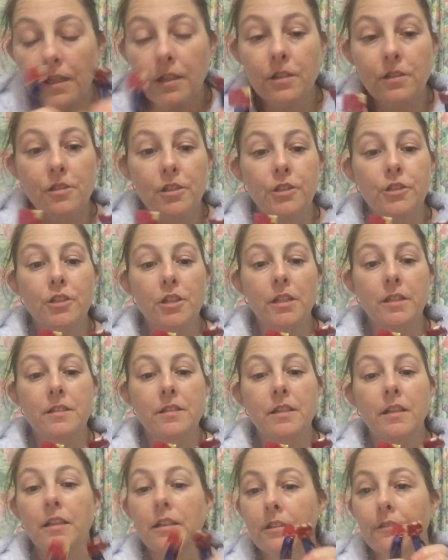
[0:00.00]
because I
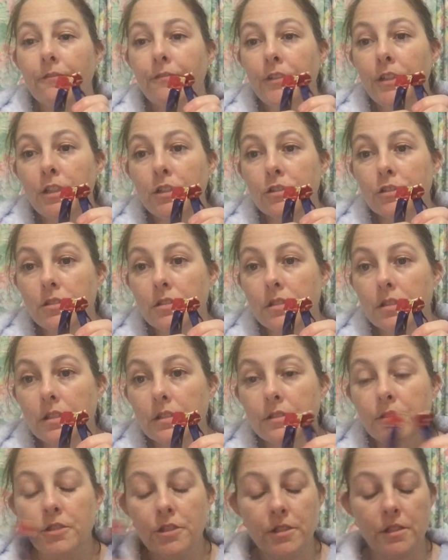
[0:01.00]
just think it finishes
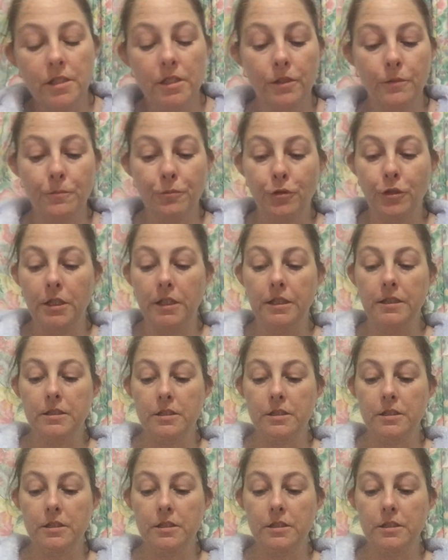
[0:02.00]
it just so pretty.